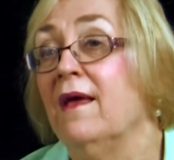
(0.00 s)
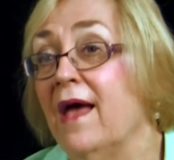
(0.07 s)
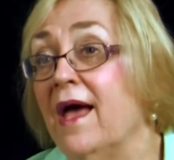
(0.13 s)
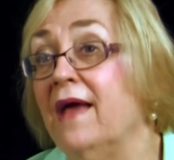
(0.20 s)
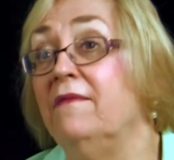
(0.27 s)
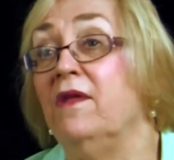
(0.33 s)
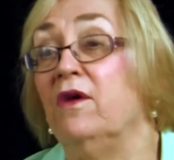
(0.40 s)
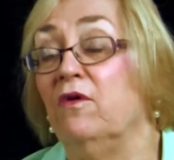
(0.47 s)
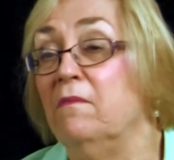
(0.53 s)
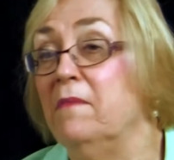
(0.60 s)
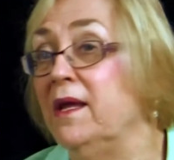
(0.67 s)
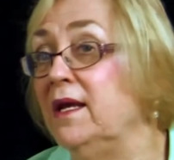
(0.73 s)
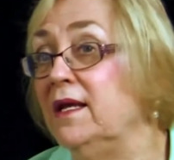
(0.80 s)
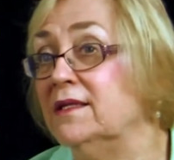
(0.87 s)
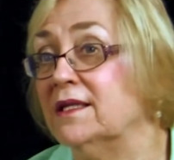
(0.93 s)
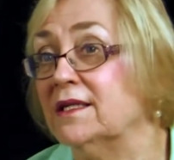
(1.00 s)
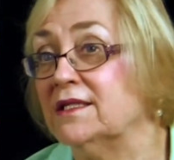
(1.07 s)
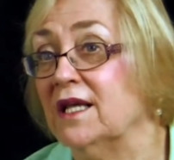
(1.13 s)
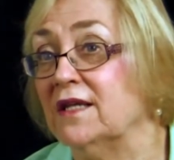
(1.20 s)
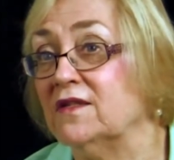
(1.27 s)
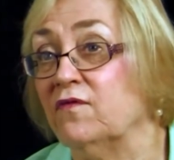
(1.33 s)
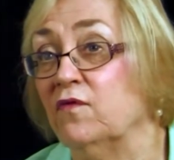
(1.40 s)
And there are many
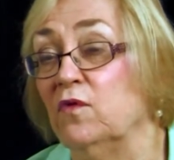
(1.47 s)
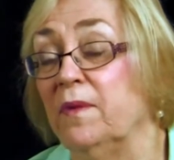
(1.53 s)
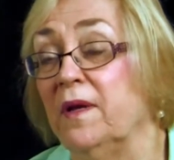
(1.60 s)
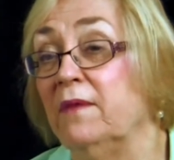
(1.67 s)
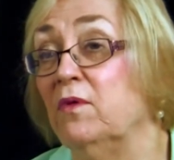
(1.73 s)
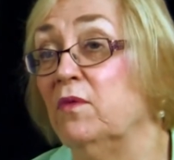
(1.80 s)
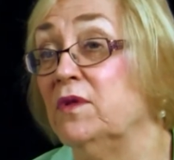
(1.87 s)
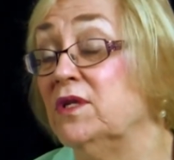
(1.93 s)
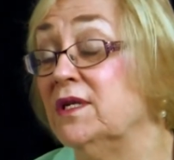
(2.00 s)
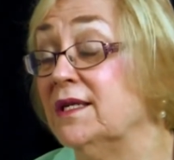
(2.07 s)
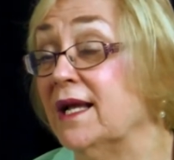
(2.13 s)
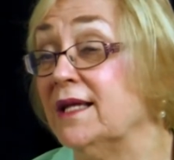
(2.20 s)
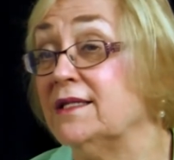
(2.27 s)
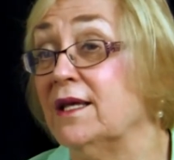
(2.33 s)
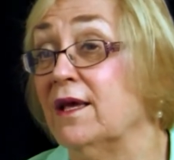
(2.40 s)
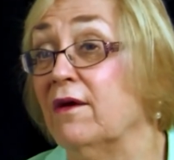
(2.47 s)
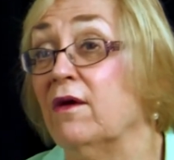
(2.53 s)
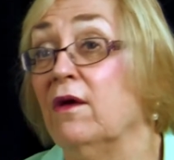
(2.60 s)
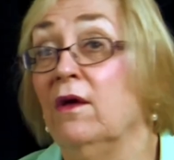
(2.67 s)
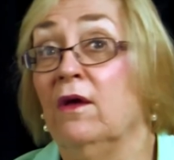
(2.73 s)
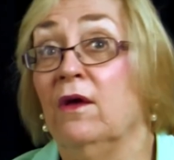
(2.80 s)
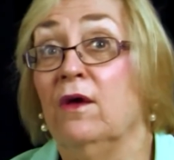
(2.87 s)
successful people with dyslexia,
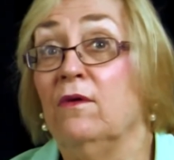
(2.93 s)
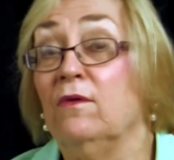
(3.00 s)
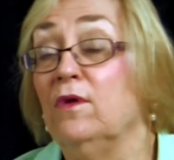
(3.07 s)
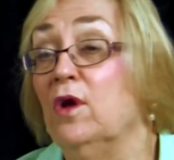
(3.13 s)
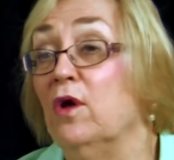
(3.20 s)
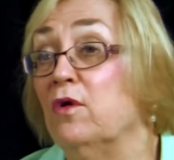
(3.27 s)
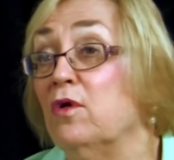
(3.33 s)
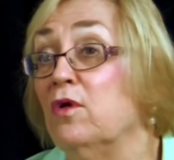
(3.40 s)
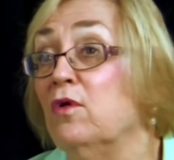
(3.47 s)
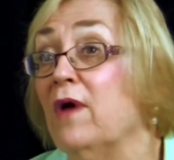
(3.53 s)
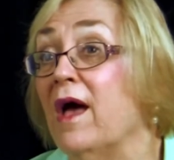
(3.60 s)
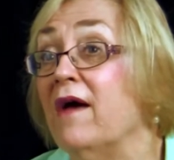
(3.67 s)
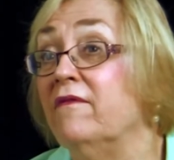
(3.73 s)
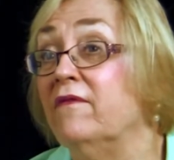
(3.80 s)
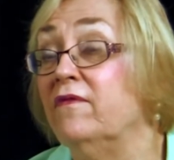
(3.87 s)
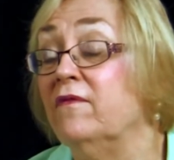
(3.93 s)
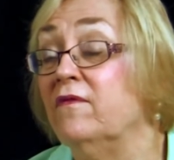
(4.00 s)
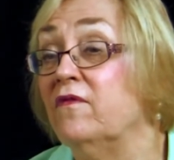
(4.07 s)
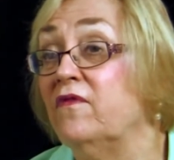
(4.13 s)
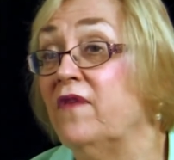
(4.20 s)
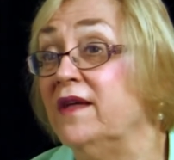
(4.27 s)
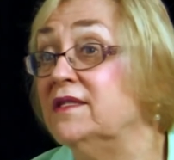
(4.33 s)
you know, who have
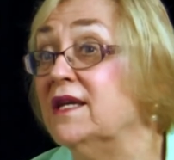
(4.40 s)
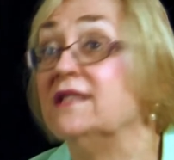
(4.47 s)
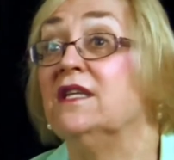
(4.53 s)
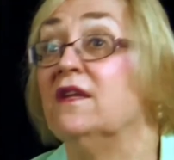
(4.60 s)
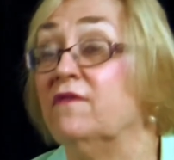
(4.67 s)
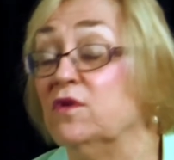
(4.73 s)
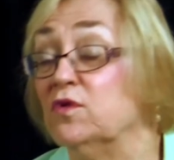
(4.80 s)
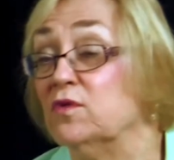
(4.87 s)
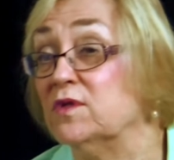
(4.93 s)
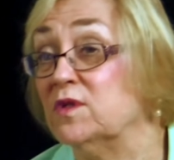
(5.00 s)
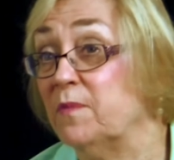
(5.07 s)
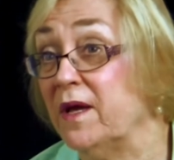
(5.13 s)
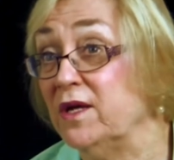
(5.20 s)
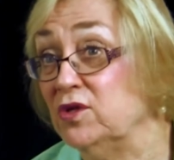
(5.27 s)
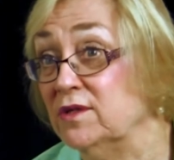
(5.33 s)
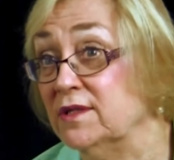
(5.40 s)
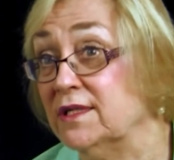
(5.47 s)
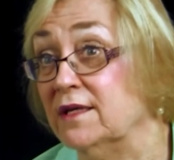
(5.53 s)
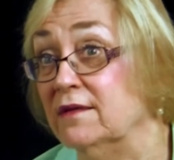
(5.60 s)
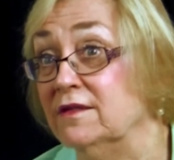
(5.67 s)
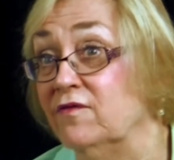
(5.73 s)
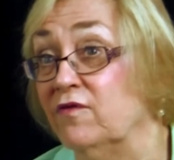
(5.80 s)
fantastic visual spatial
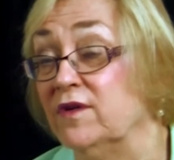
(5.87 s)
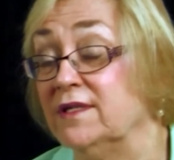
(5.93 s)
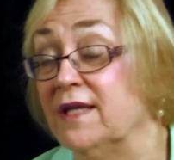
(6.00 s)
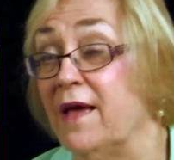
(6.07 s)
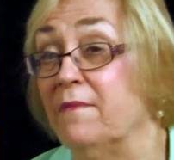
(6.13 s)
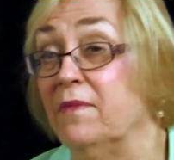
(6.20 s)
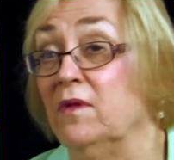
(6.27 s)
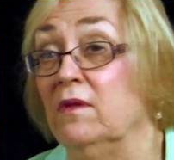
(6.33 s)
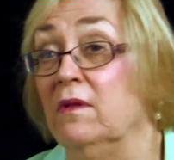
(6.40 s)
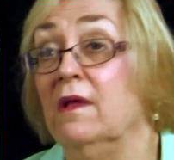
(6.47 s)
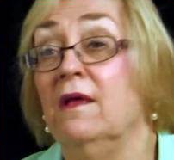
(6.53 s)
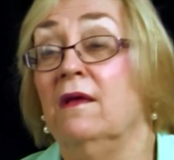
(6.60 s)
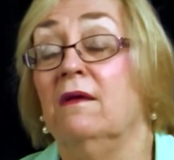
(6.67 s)
skills, for example,